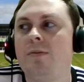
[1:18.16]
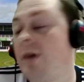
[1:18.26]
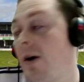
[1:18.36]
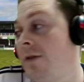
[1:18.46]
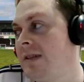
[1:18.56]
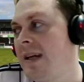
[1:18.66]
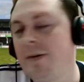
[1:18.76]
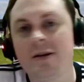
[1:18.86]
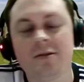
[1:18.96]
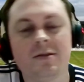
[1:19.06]
obviously he
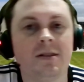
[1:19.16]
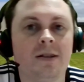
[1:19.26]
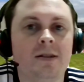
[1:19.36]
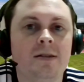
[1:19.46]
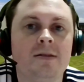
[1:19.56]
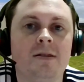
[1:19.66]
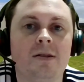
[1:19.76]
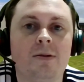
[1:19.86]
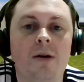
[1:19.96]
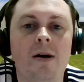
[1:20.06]
went on to
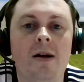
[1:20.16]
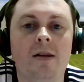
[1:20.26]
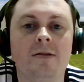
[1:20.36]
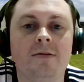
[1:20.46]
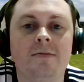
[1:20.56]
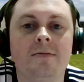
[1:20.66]
do quite well and